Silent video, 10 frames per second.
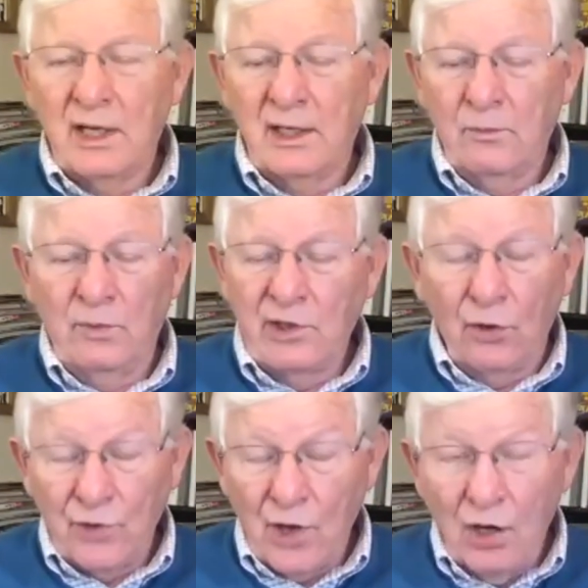we
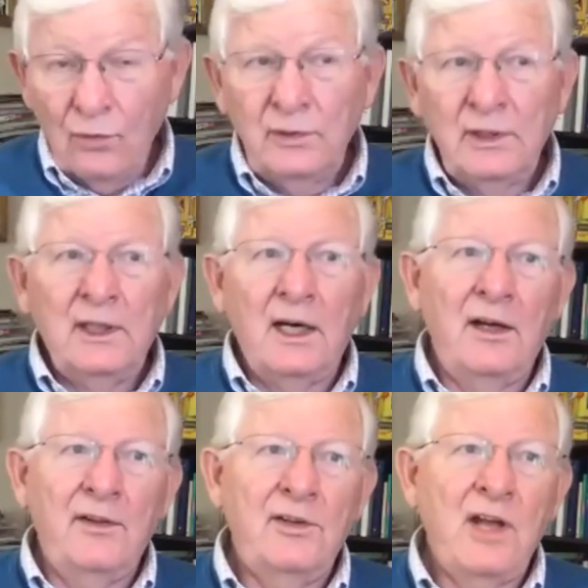don't know.
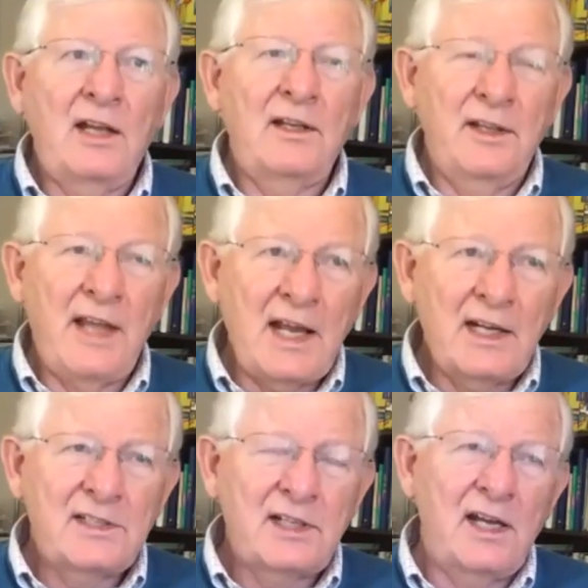They're not that
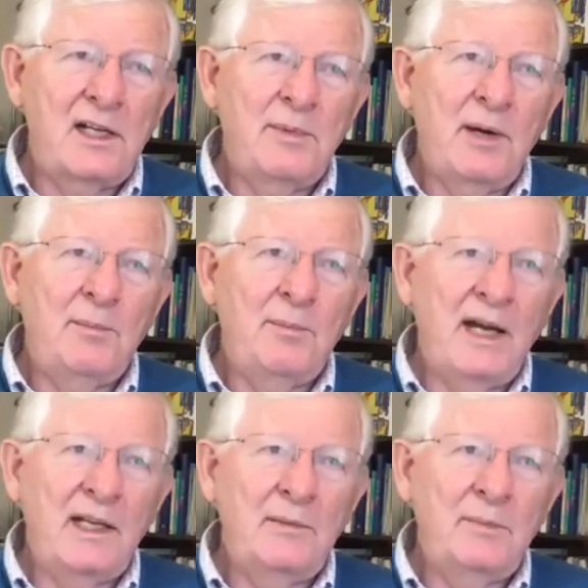excited about
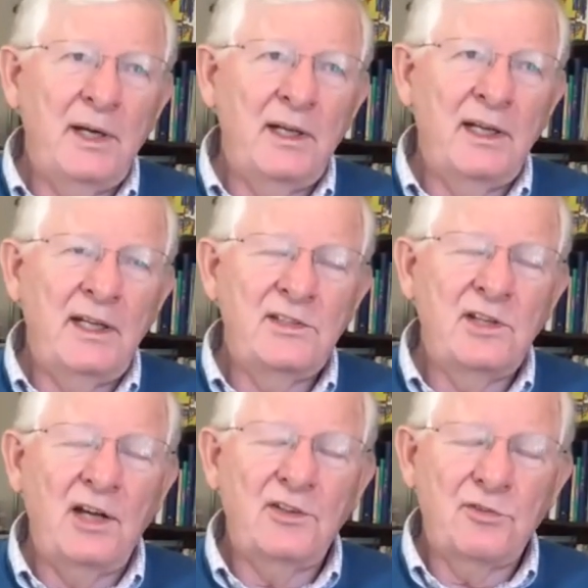Biden, but he's
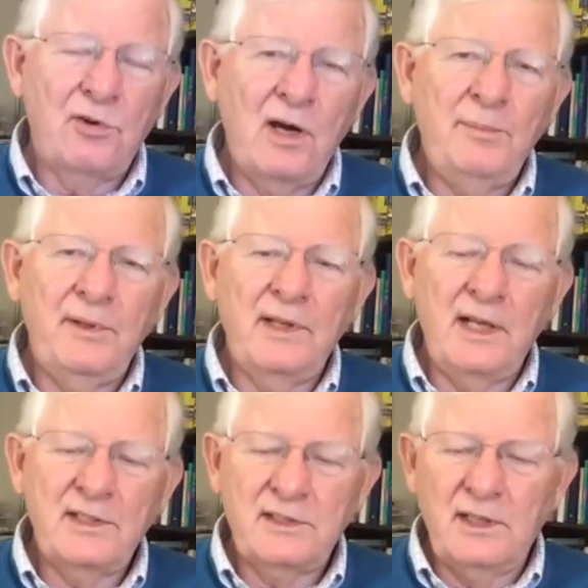not Trump, and
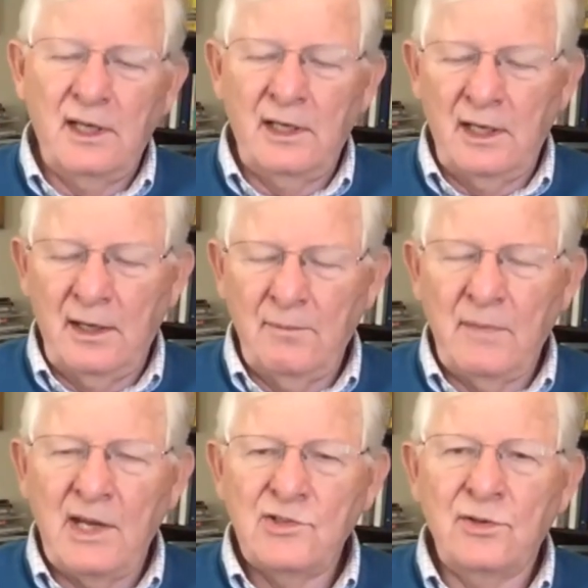that's a
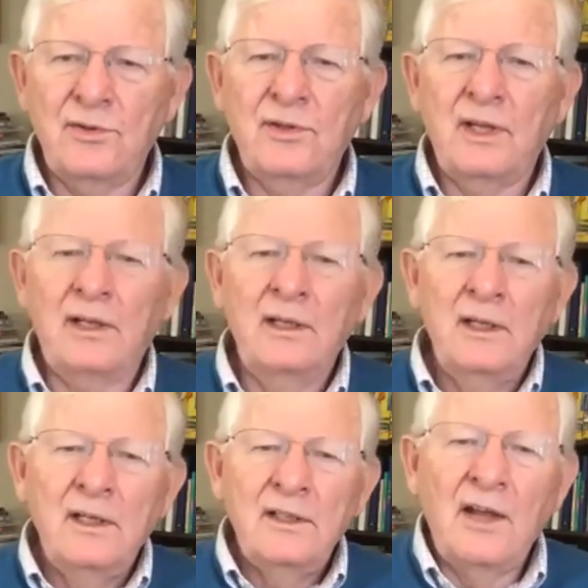major thing.
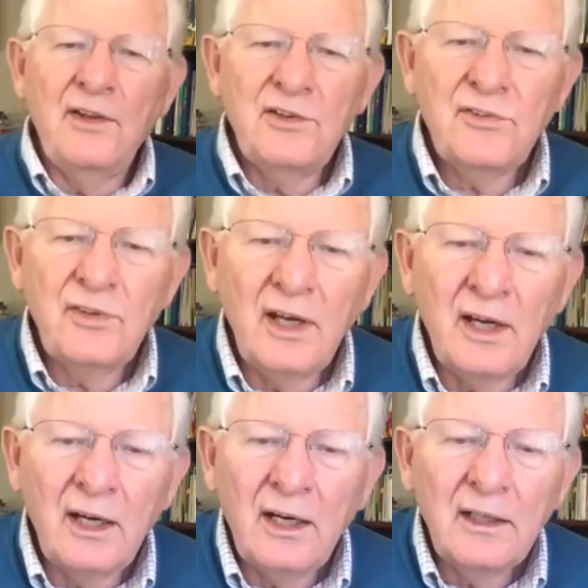Now,
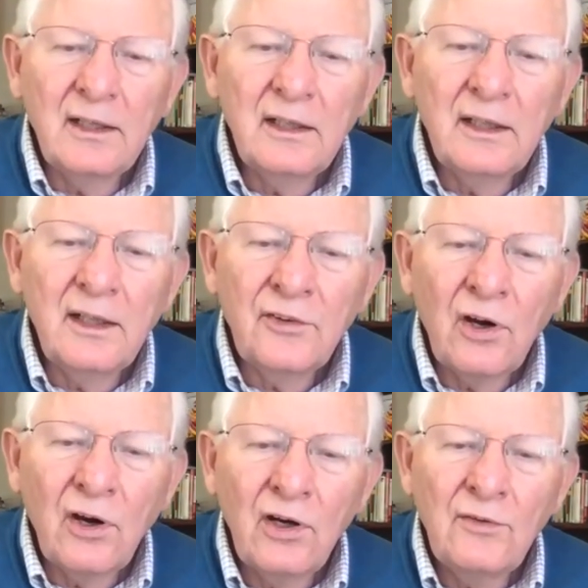it's
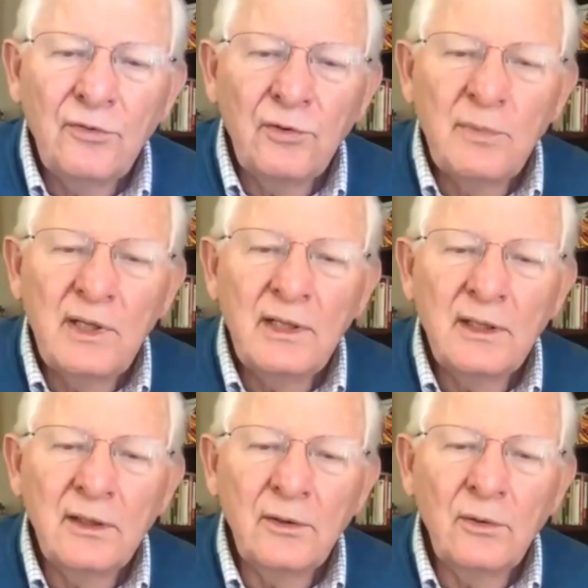hard for me
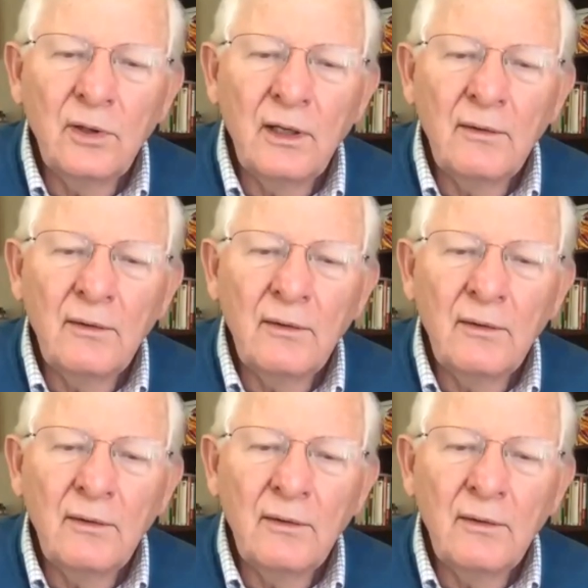to